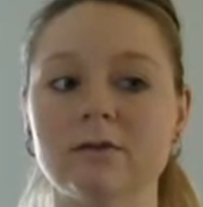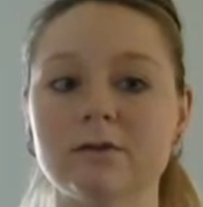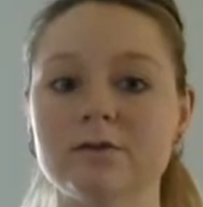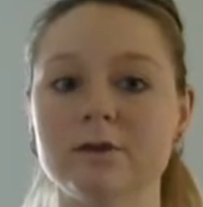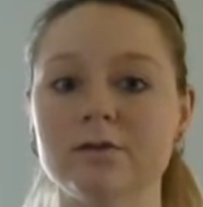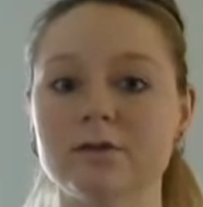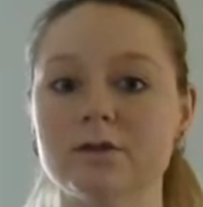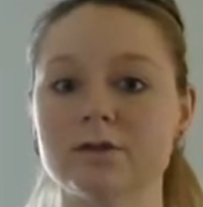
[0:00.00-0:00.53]

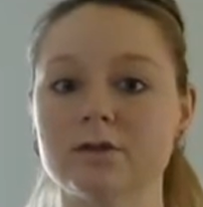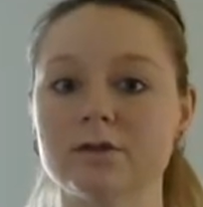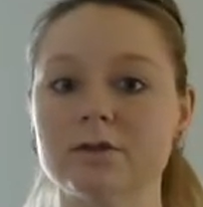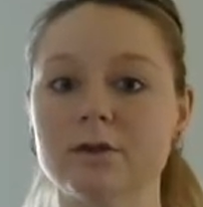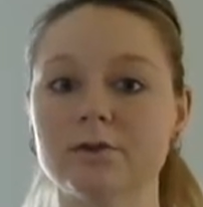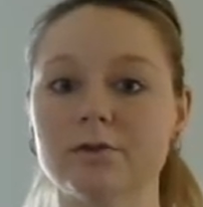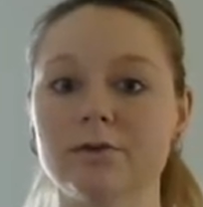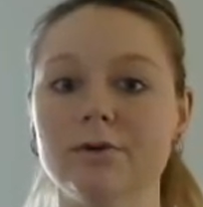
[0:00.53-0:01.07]
there's no
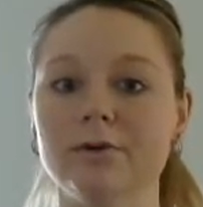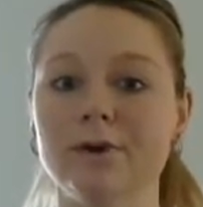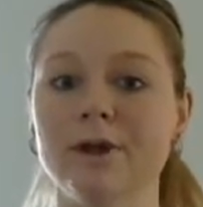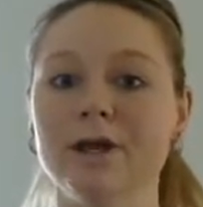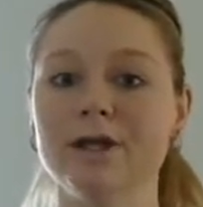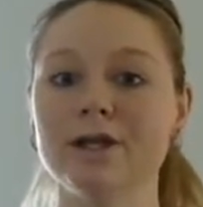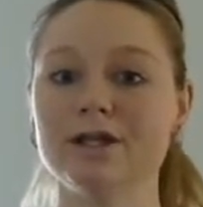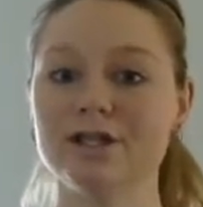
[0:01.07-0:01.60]
certain
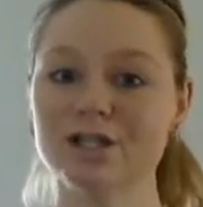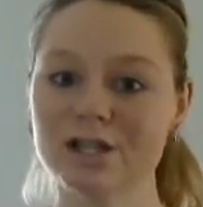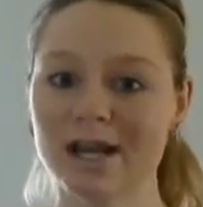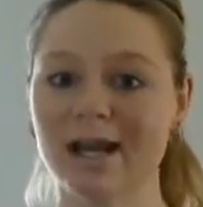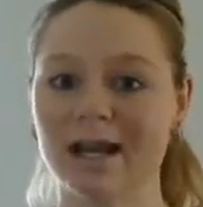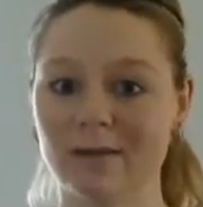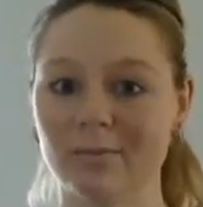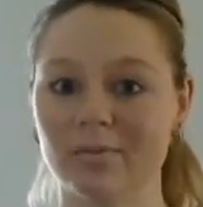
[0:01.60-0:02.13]

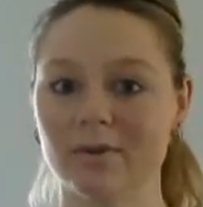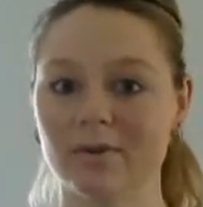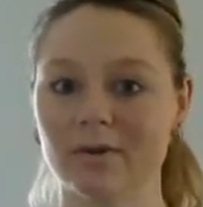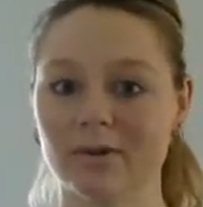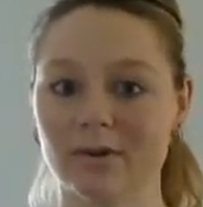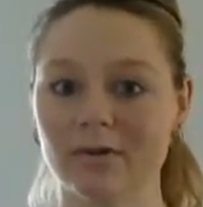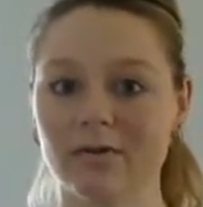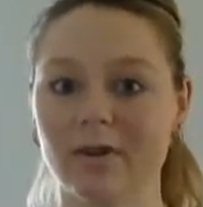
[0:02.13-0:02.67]
shape
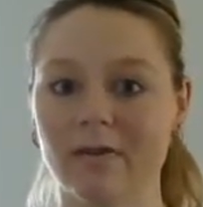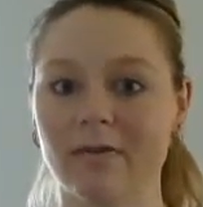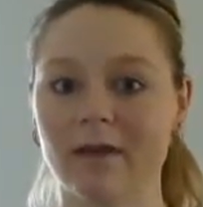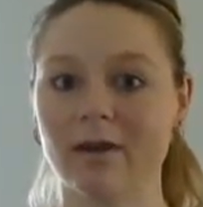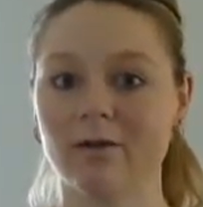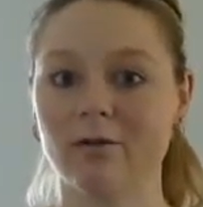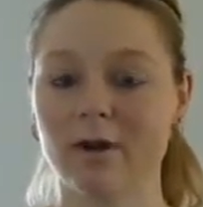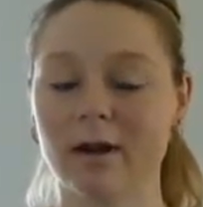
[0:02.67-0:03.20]
that
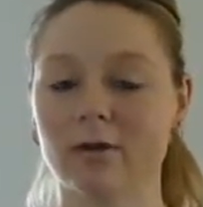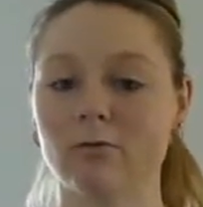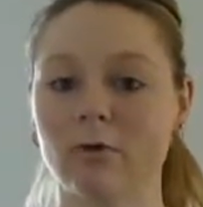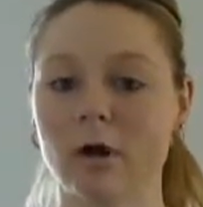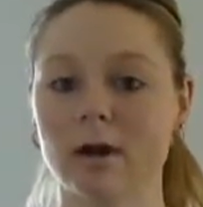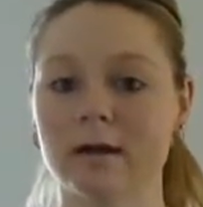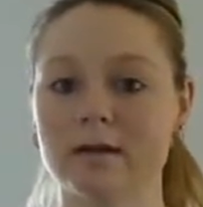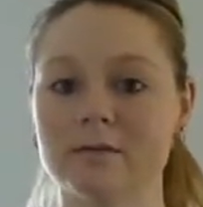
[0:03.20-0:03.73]
that granite
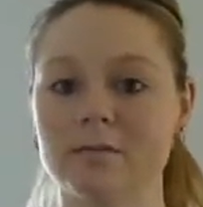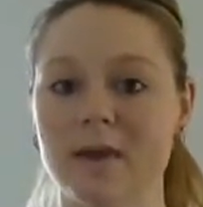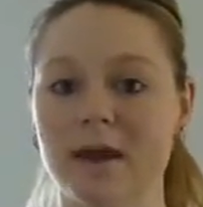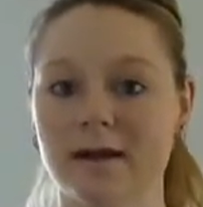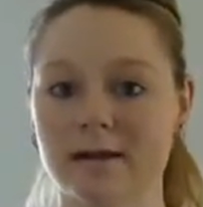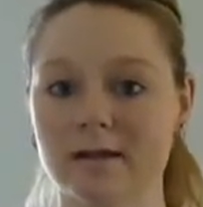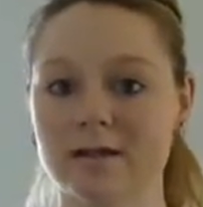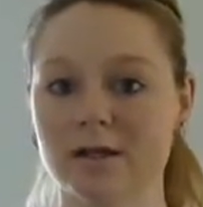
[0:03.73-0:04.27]
rock is
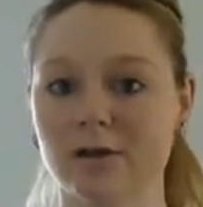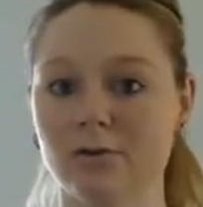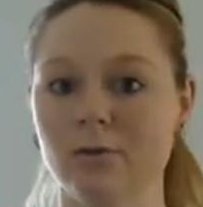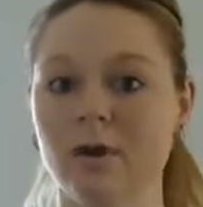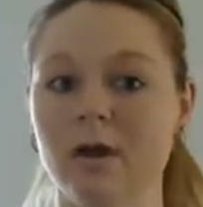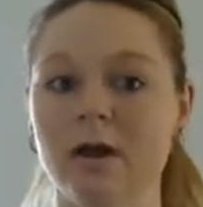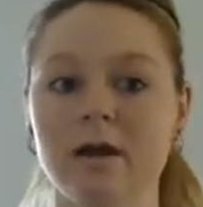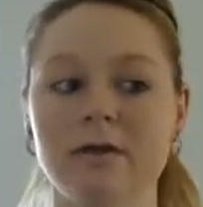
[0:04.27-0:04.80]
made
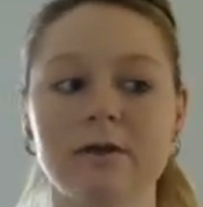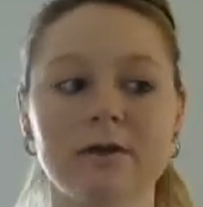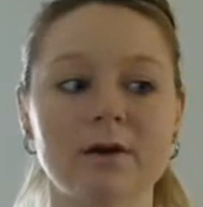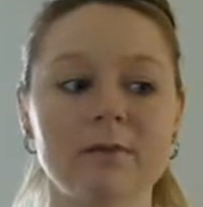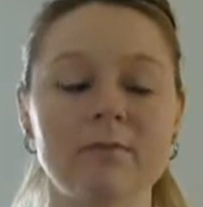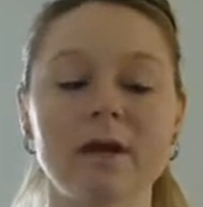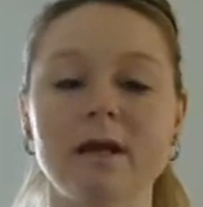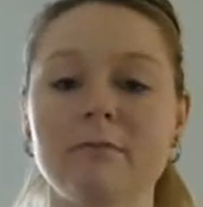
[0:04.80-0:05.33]
into. There
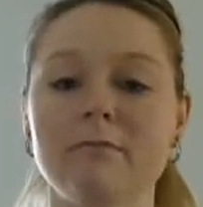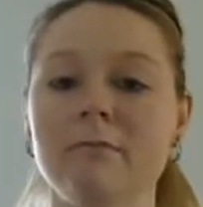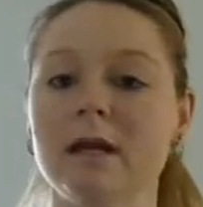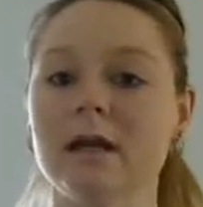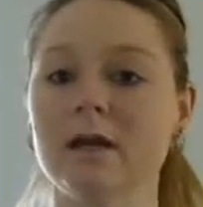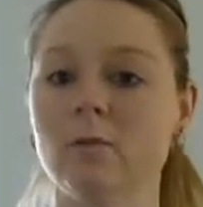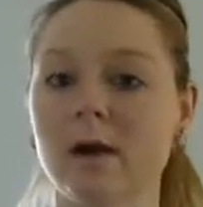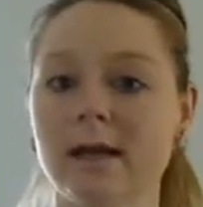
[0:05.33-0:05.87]
can be
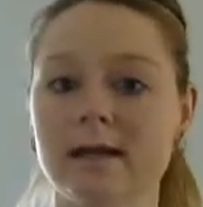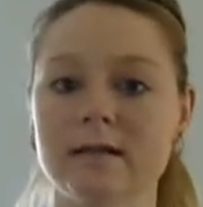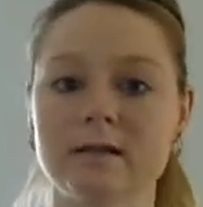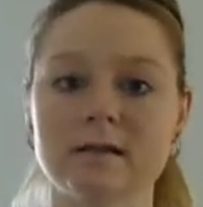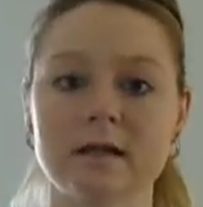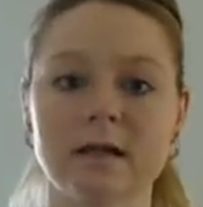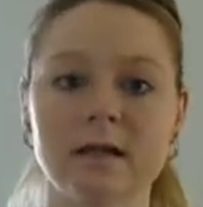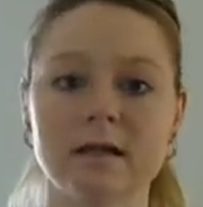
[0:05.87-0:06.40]
many
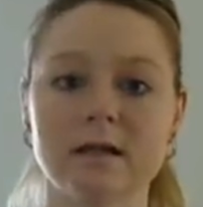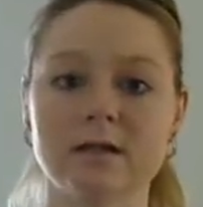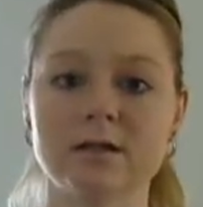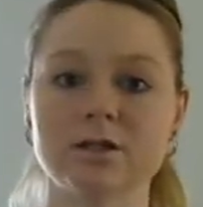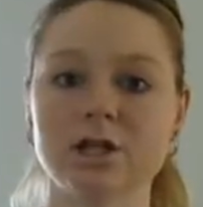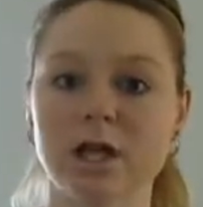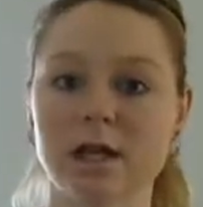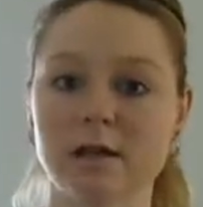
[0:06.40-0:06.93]
ways that it
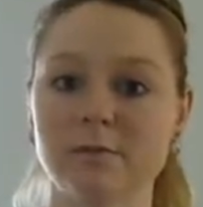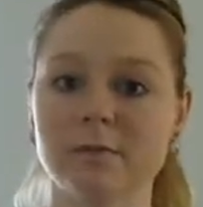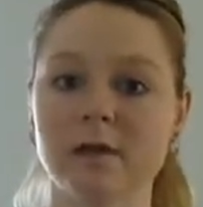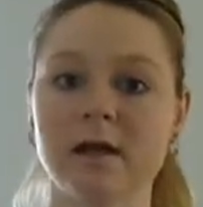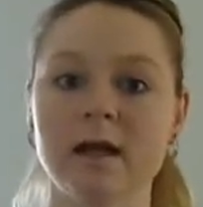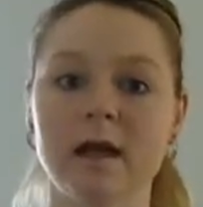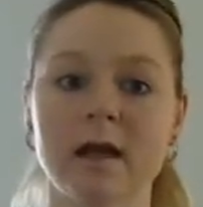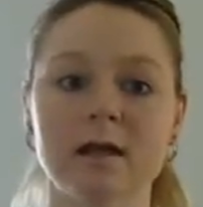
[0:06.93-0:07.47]
is shaped
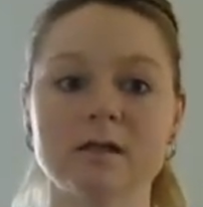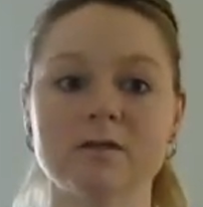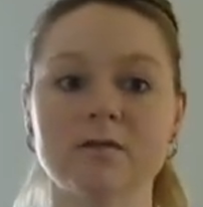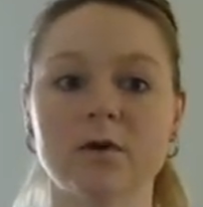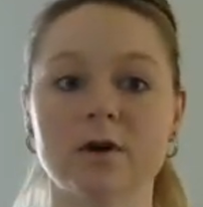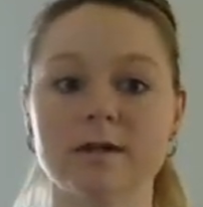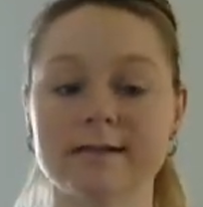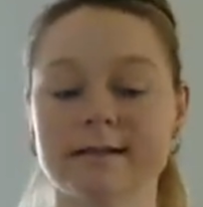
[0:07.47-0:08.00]

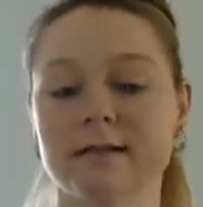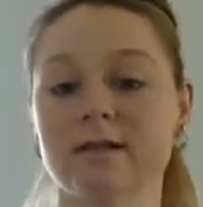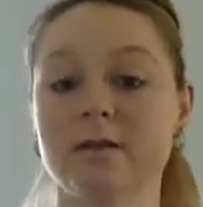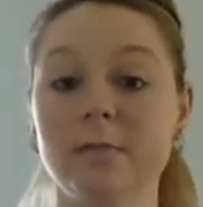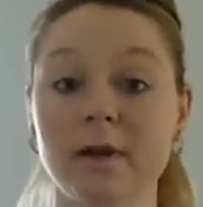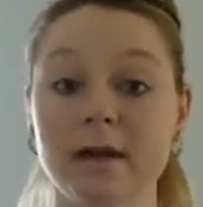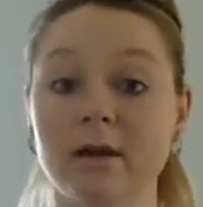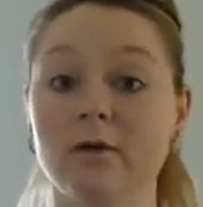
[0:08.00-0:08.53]
as far as
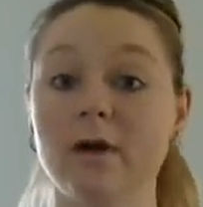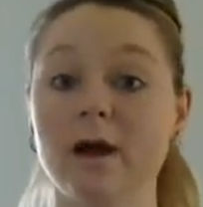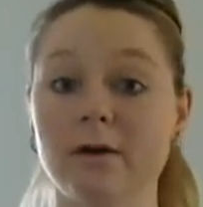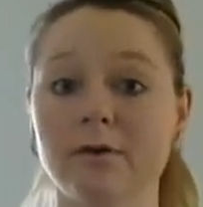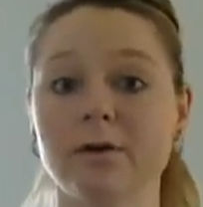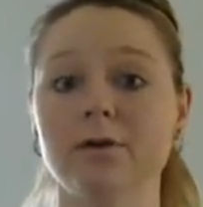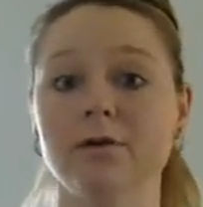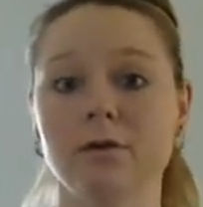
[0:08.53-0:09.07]
depending on
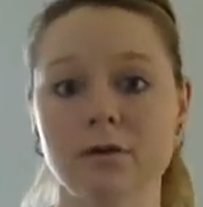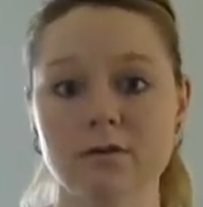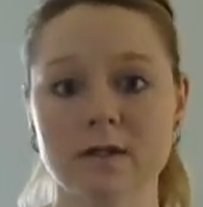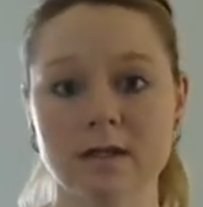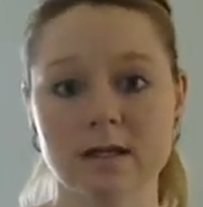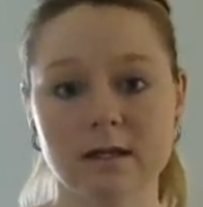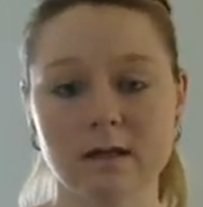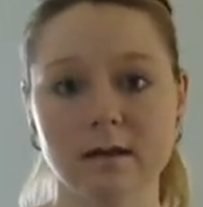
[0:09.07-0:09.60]
how you
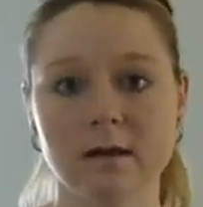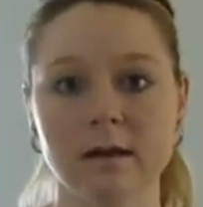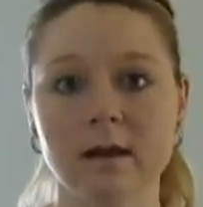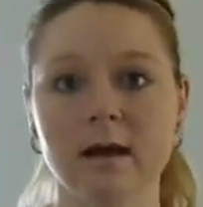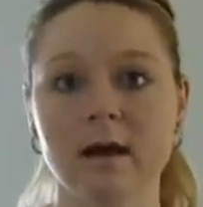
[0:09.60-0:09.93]
use it.